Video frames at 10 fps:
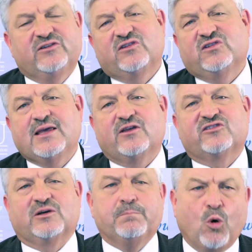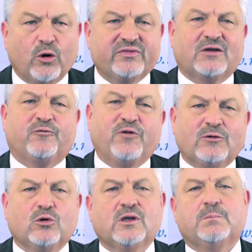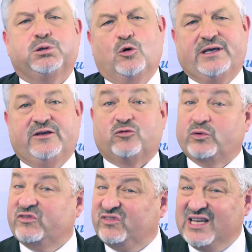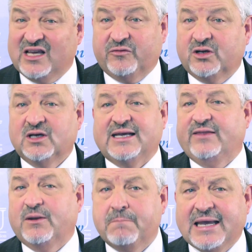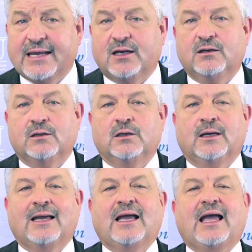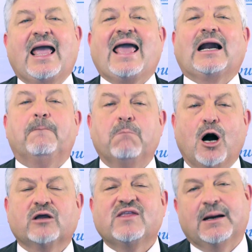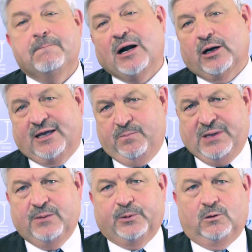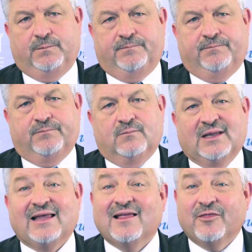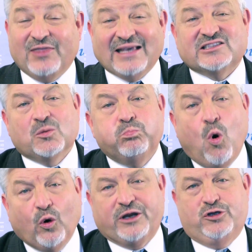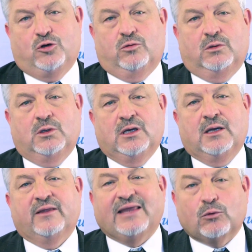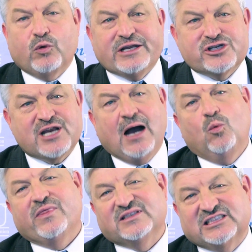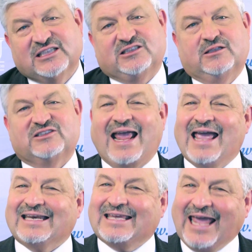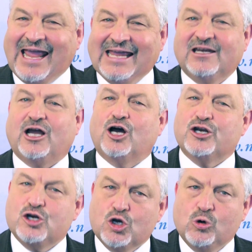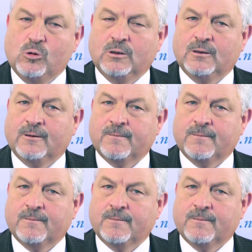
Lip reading: to see the support that federal employees received in the media and among the American people. They supported you. They reached out with assistance and gained a new